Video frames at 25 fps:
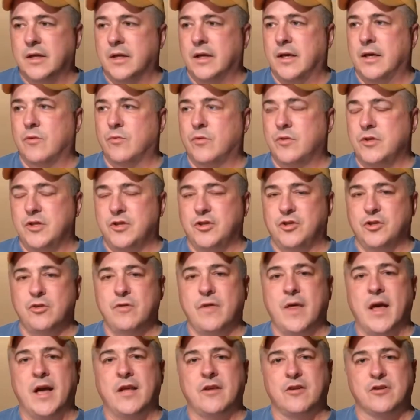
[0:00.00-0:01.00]
And when you do
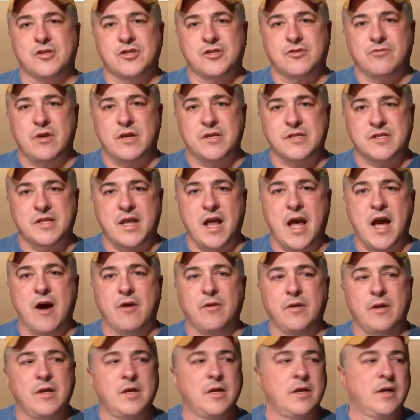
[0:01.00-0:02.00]
that, you're stressed out.